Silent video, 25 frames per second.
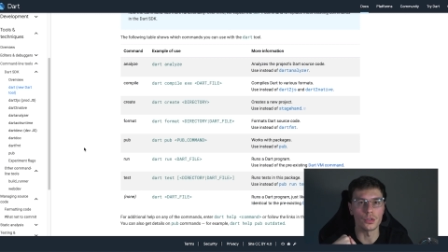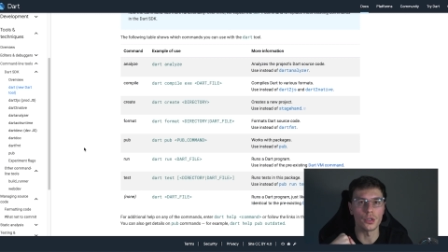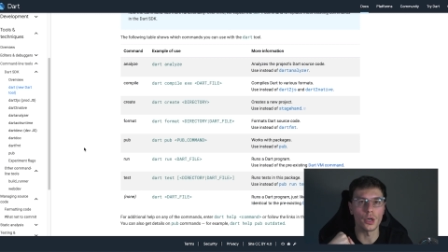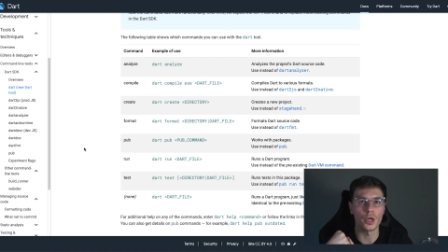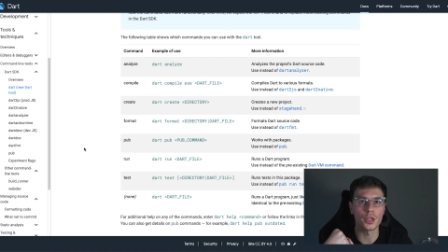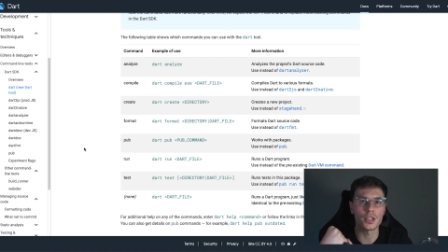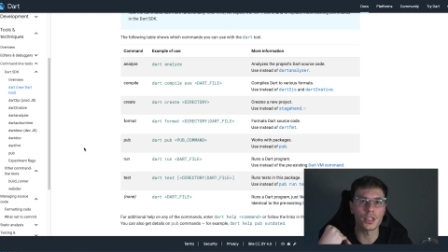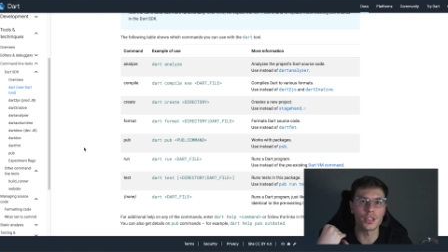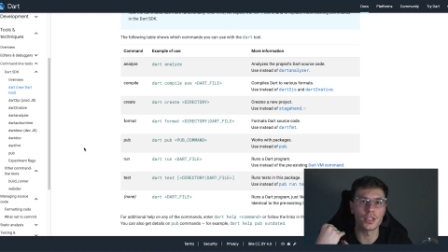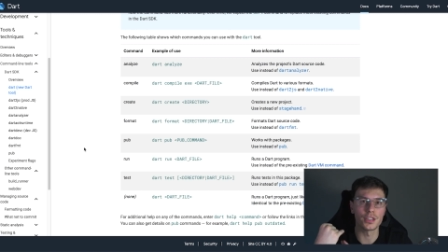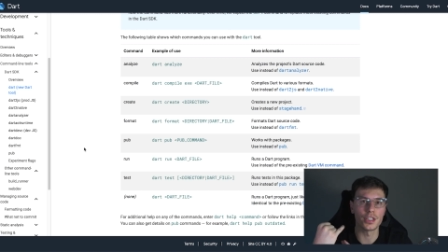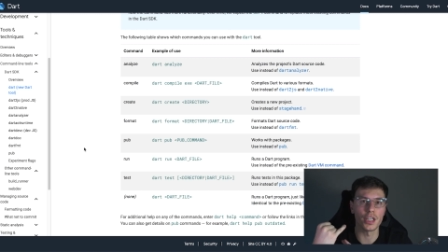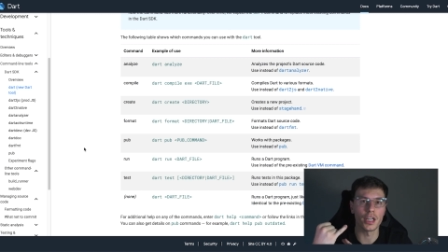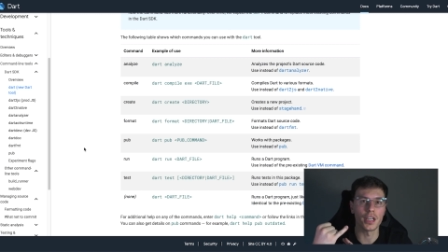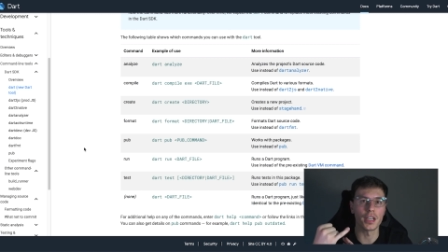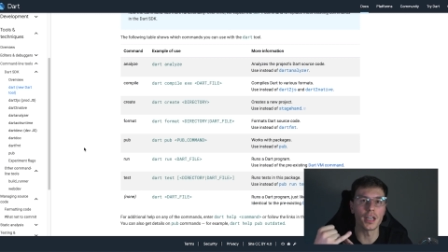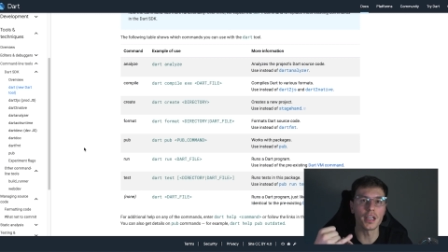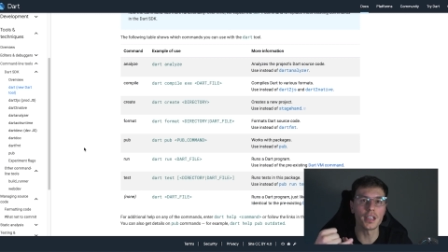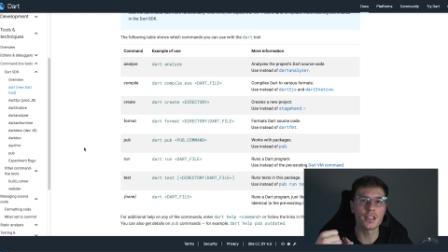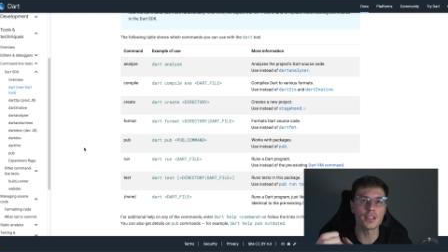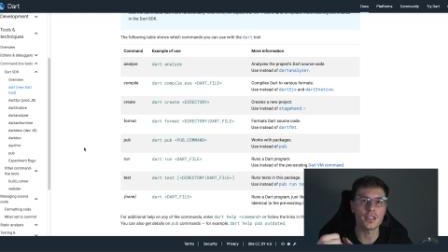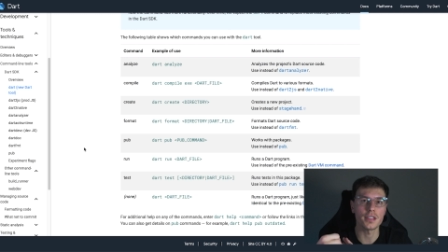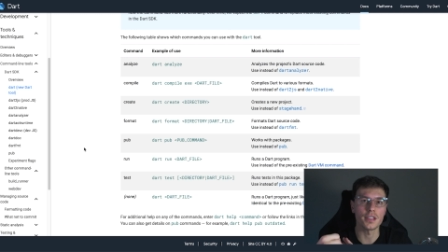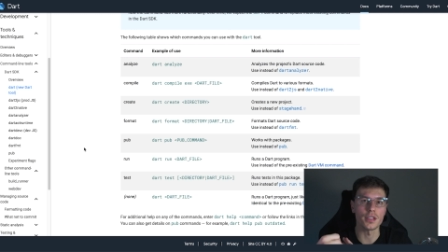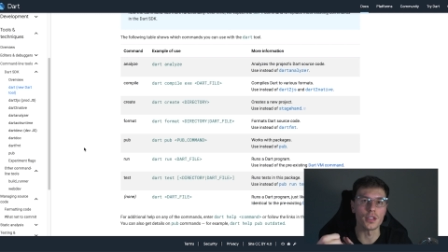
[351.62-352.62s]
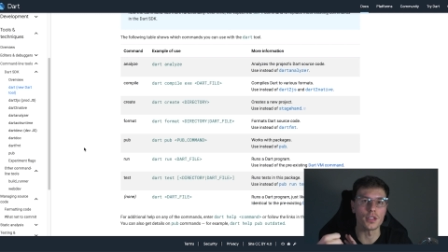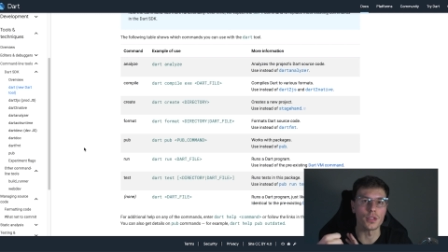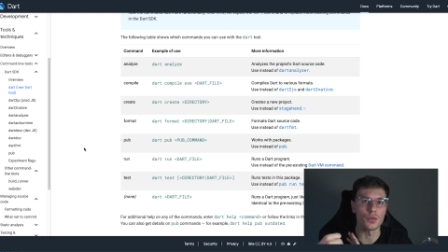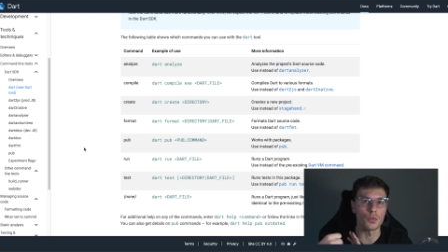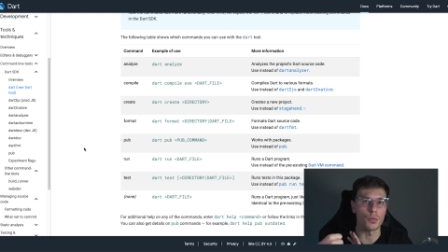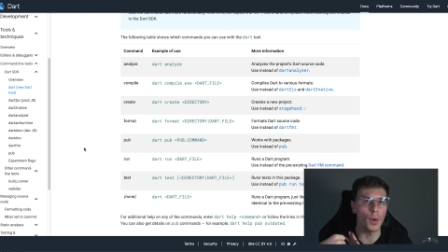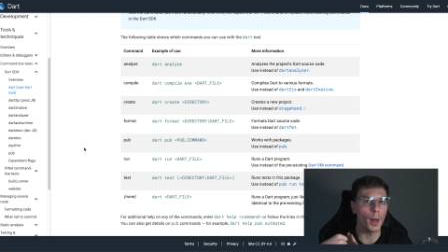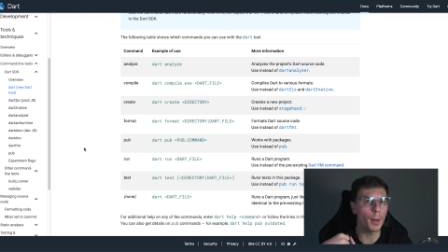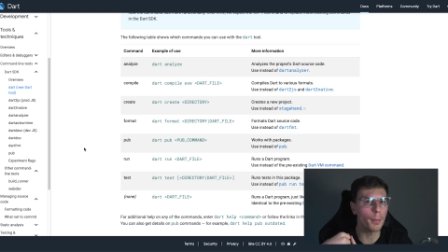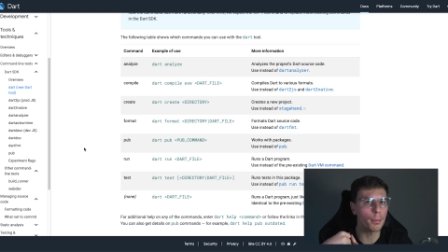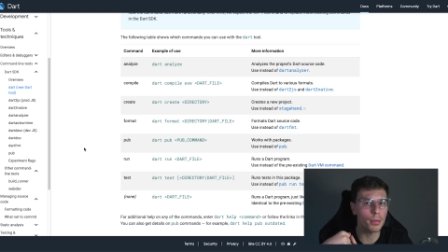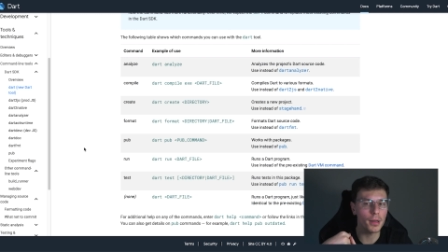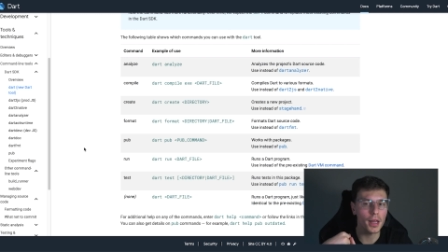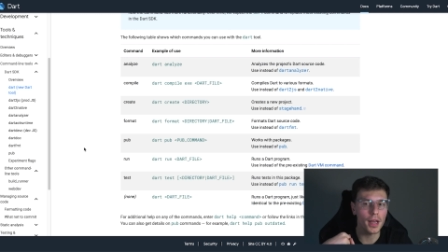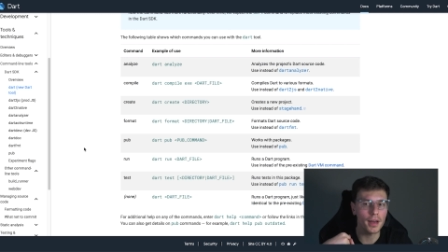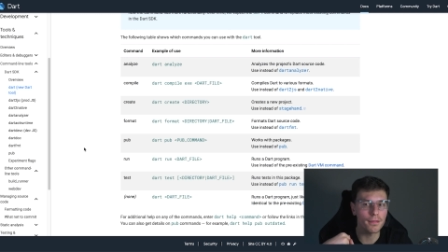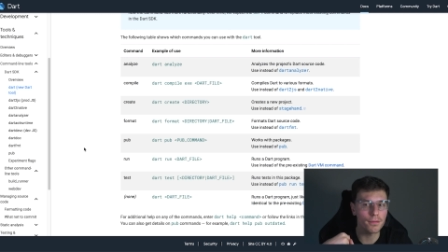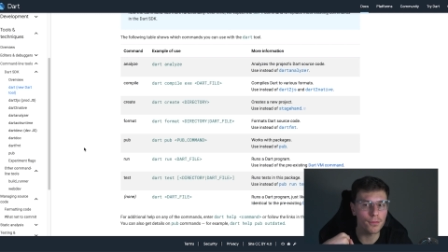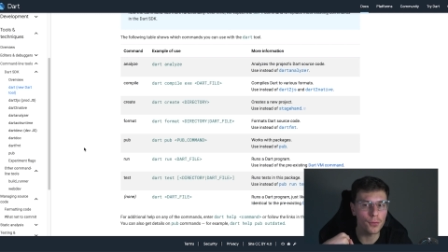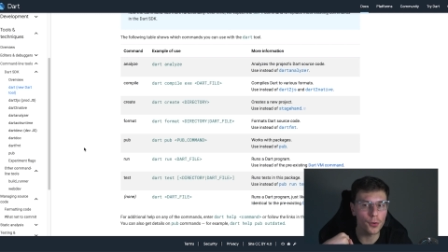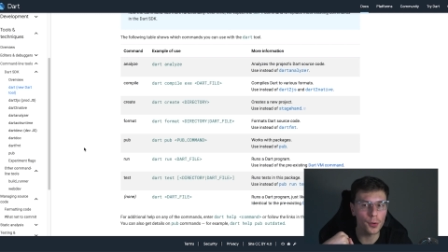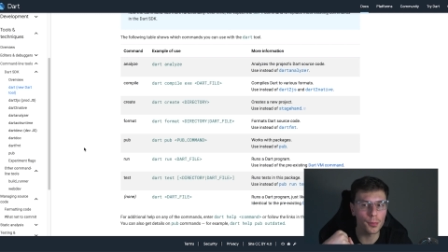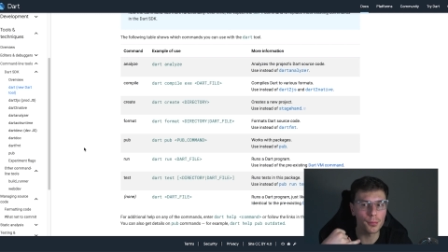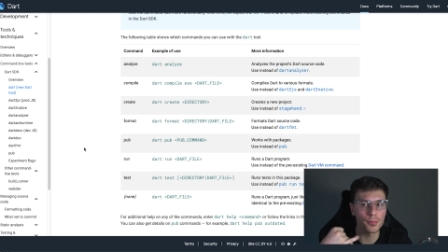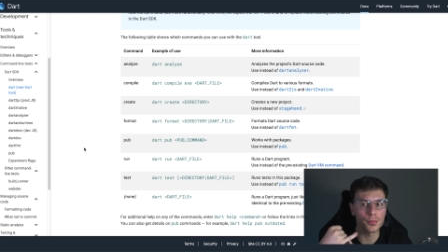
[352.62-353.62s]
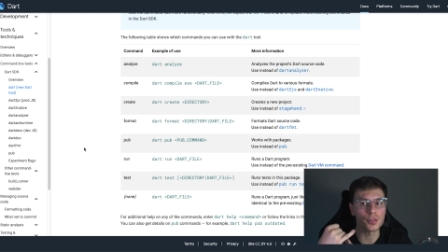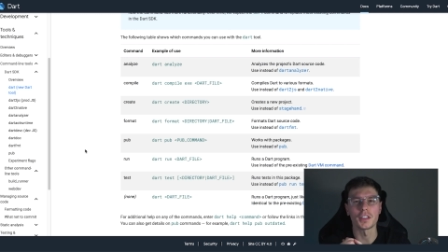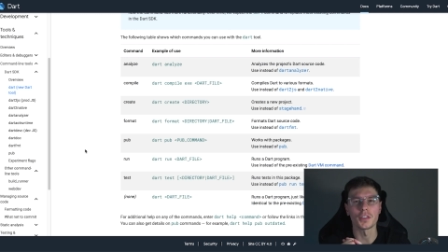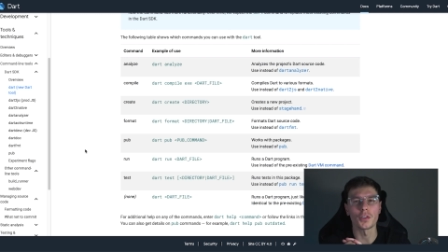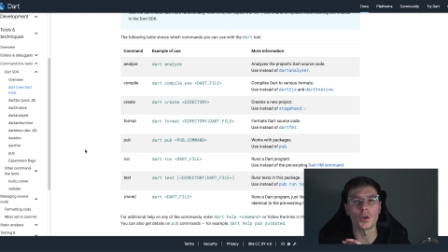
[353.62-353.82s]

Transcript: So Dart2JS is web platform,